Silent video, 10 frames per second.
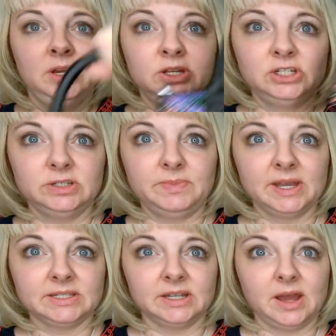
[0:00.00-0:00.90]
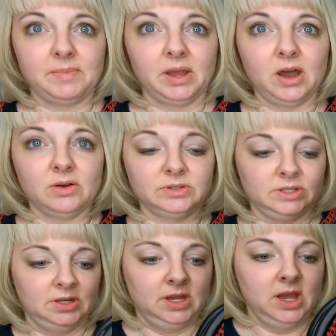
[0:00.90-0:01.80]
she just picks it up and goes.
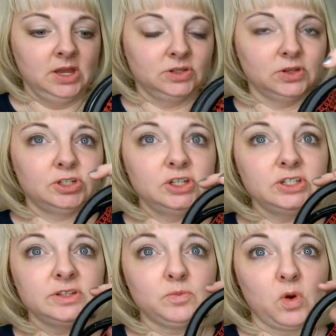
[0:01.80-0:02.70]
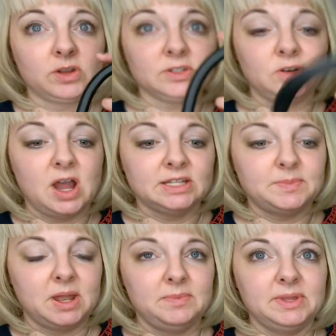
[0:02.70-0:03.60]
So she uses it more as a
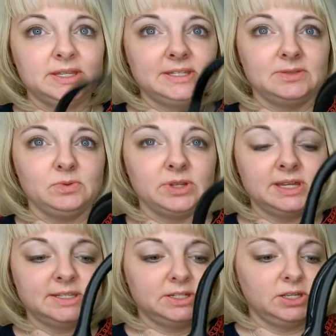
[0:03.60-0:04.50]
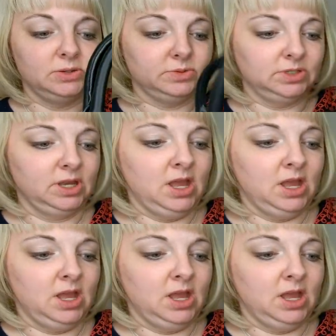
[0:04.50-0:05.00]
crossbody, but this is really easy to use.